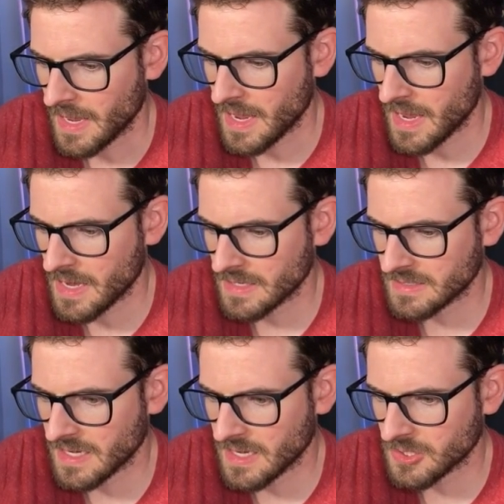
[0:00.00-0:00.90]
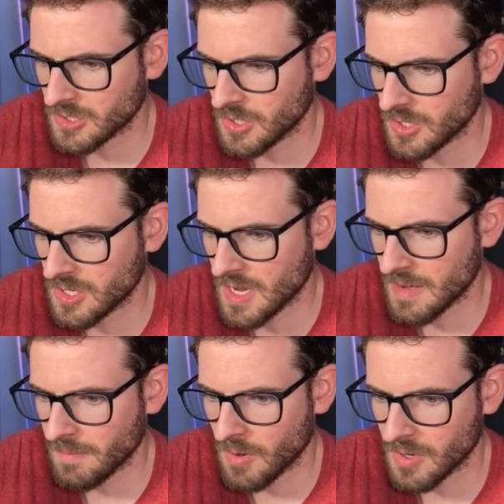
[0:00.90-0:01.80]
And it says, could
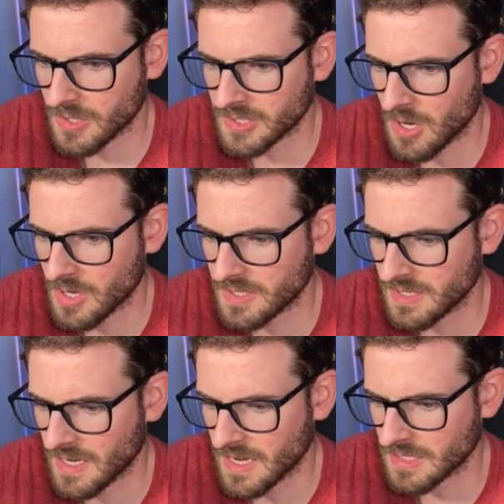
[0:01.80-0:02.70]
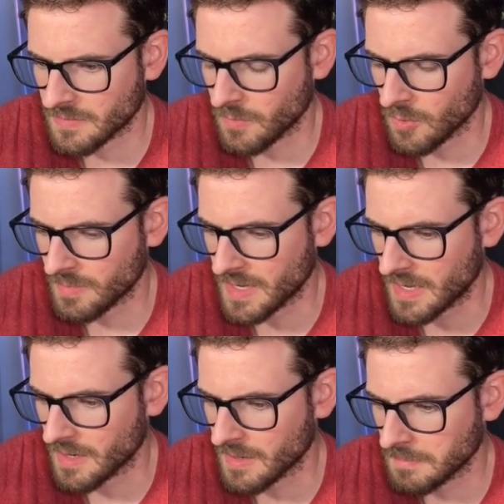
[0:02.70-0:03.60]
not parse content as form
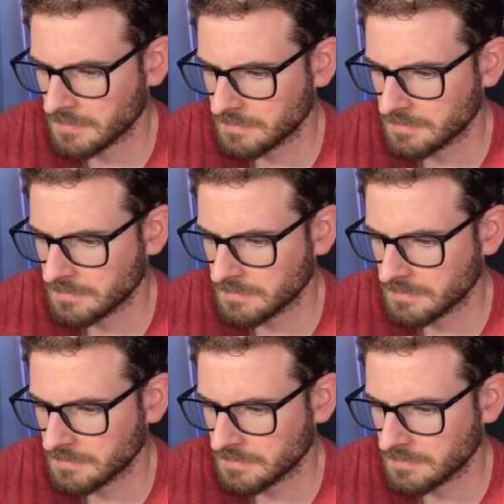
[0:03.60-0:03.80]
data.